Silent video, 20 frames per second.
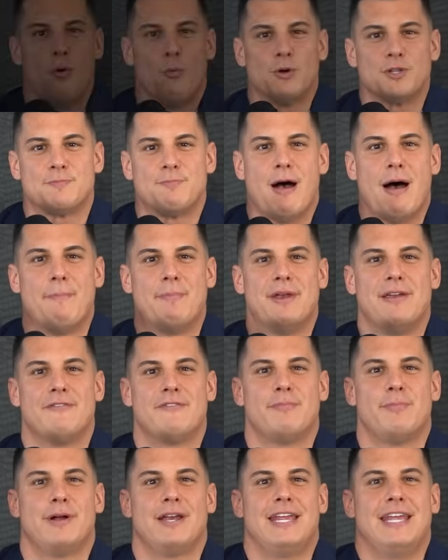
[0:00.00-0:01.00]
What's poppin',
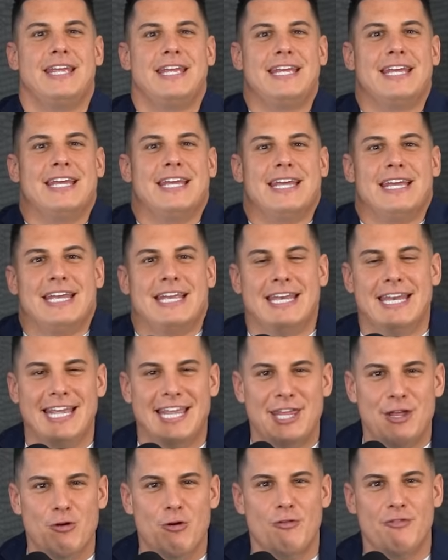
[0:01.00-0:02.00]
everybody?
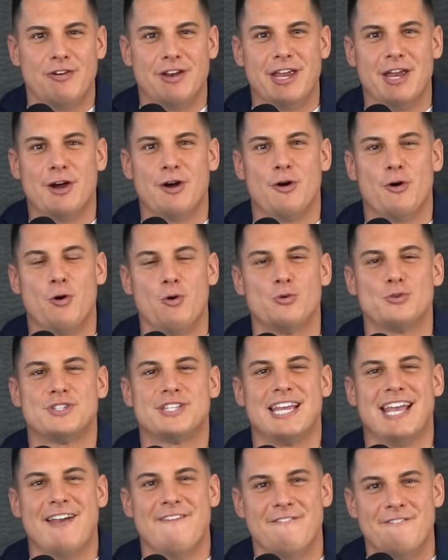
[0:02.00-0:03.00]
Nikki over here
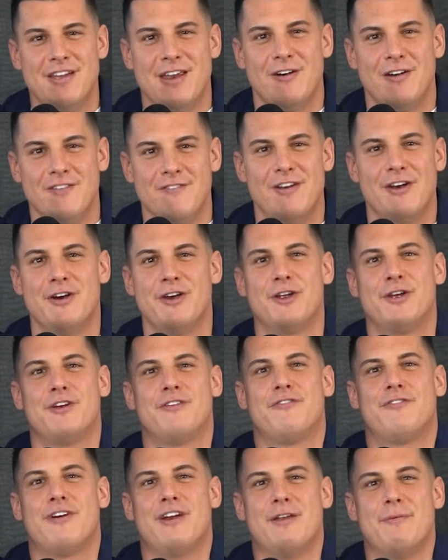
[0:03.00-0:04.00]
hosting a very, very
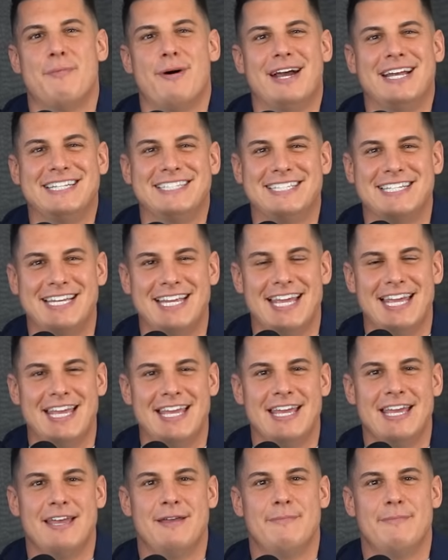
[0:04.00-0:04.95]
good friend of mine today,